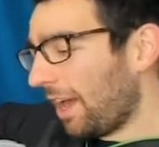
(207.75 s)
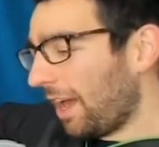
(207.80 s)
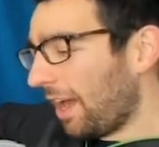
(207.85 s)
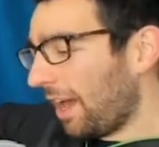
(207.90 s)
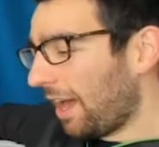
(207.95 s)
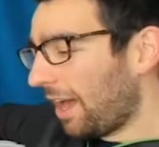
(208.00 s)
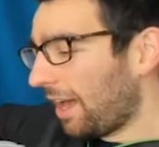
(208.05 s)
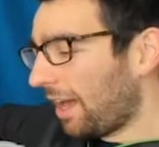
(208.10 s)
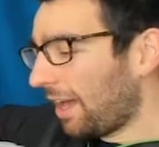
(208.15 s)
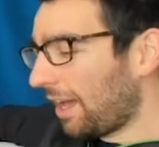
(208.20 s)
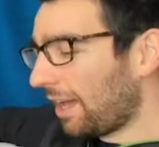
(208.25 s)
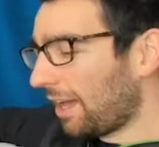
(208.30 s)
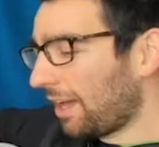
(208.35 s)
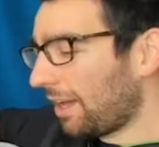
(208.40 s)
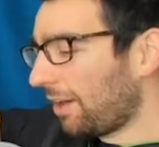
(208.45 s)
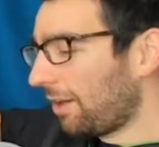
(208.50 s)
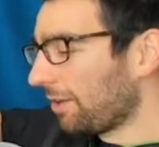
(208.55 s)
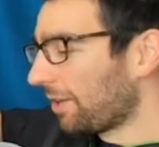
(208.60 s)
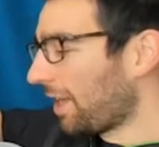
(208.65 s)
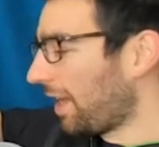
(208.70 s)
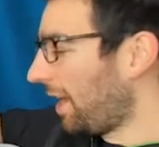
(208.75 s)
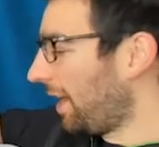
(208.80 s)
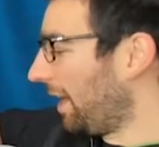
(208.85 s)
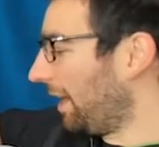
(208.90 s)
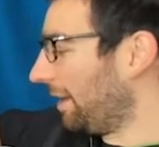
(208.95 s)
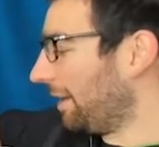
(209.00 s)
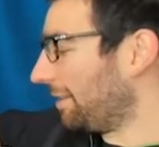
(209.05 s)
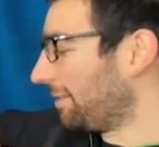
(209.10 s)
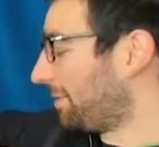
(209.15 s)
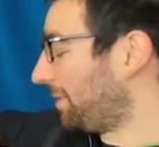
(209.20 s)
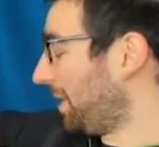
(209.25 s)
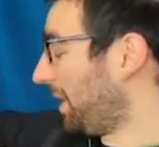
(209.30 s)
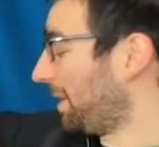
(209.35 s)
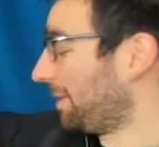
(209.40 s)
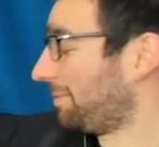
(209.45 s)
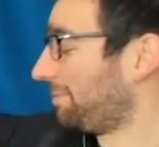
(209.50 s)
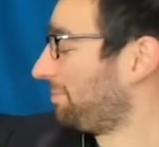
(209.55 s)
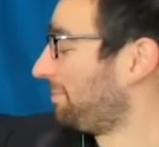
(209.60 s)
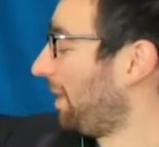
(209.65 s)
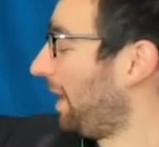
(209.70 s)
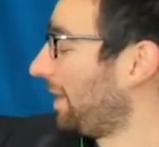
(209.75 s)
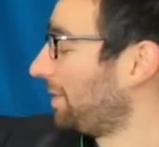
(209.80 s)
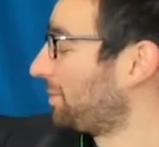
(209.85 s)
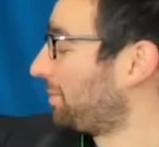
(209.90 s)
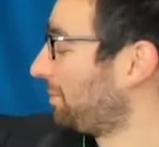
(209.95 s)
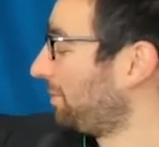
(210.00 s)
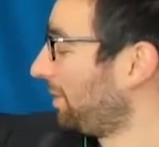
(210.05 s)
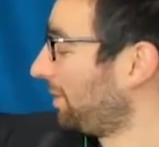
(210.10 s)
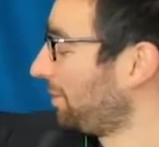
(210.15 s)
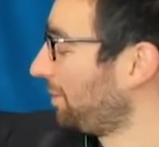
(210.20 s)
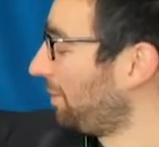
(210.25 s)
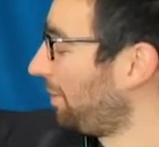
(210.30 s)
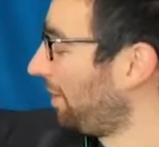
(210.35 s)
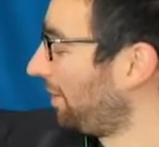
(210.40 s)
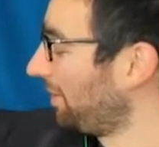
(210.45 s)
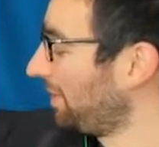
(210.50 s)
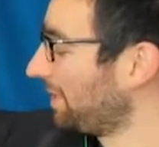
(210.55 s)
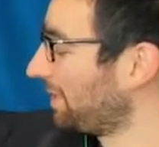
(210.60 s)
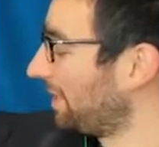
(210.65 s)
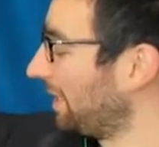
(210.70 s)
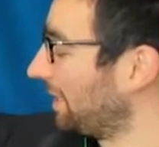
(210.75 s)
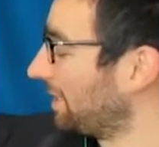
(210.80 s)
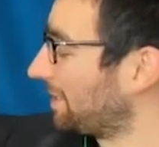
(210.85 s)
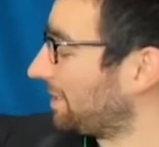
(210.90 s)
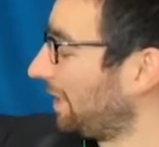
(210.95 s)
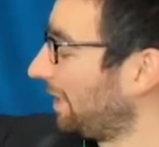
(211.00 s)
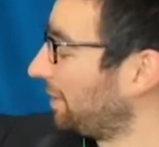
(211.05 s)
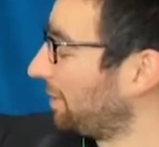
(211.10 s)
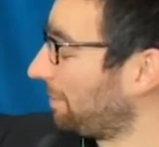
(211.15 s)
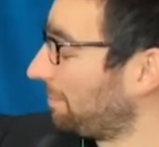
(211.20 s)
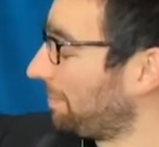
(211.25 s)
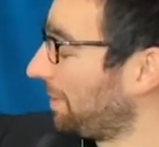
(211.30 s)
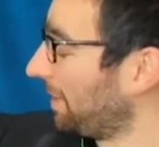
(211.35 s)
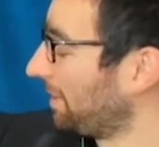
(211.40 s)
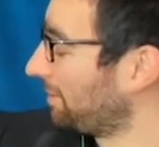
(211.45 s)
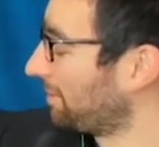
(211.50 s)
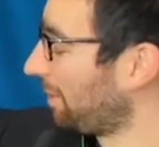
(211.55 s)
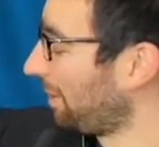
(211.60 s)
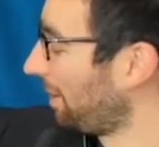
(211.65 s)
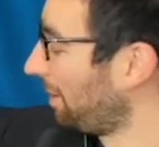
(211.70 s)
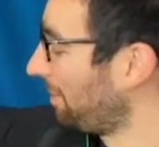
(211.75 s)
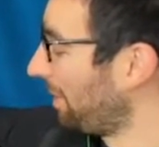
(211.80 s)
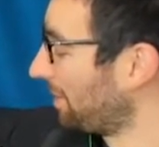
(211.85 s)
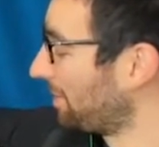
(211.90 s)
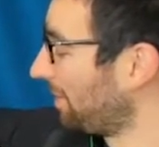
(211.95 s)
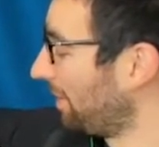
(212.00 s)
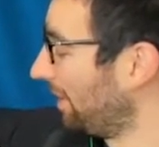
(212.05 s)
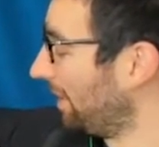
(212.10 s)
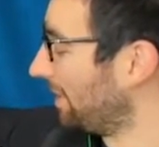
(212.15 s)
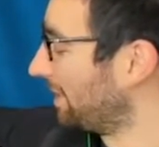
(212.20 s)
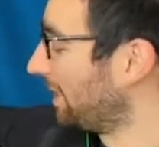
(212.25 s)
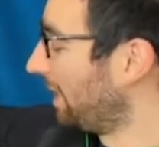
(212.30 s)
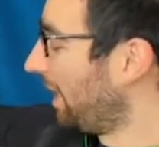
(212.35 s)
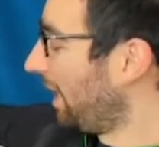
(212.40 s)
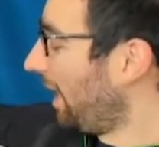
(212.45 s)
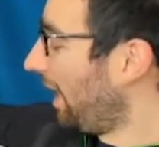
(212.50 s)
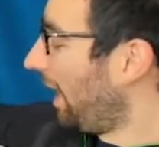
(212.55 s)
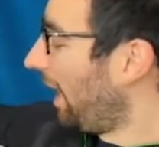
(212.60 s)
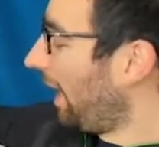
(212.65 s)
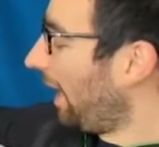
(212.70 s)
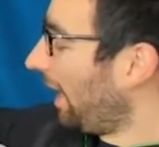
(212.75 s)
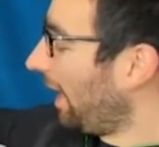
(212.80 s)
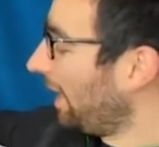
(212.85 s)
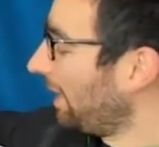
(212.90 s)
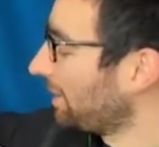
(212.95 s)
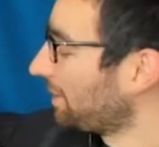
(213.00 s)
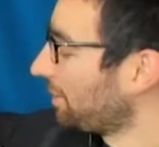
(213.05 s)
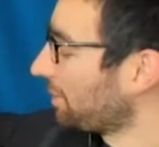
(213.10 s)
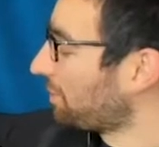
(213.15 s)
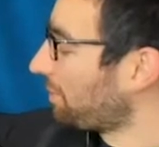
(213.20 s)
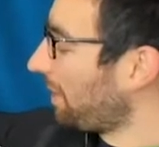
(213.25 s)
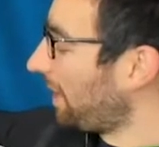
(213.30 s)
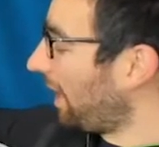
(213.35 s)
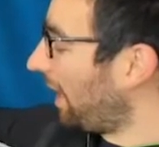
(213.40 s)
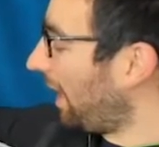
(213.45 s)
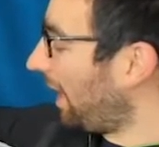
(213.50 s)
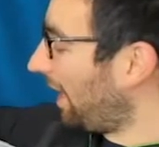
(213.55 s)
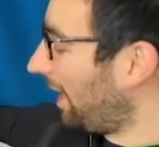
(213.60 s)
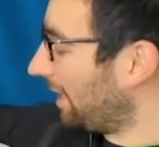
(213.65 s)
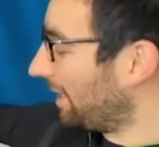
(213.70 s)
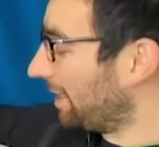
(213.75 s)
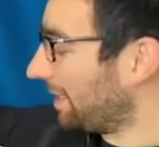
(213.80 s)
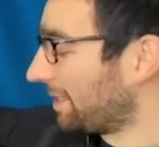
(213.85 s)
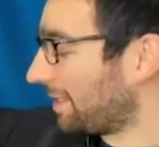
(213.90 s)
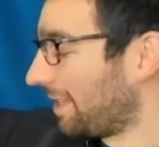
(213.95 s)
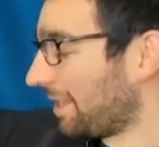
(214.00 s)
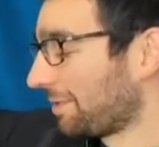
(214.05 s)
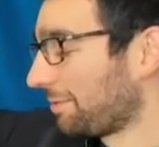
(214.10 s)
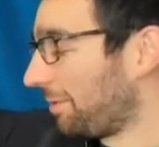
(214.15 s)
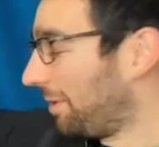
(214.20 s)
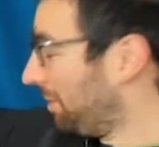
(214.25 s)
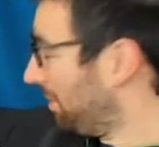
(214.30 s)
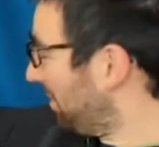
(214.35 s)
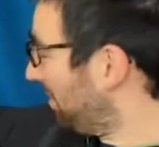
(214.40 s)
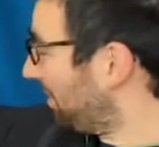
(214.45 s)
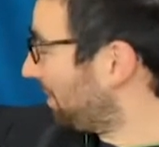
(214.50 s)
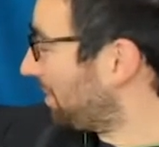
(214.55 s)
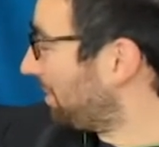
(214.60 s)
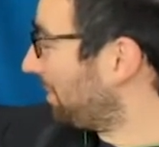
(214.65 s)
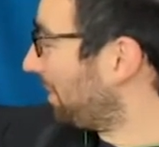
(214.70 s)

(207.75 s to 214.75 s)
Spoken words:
Okay, I do not know how these things end up being talking about toilets. Is the trail hard? That's what I was supposed to talk about.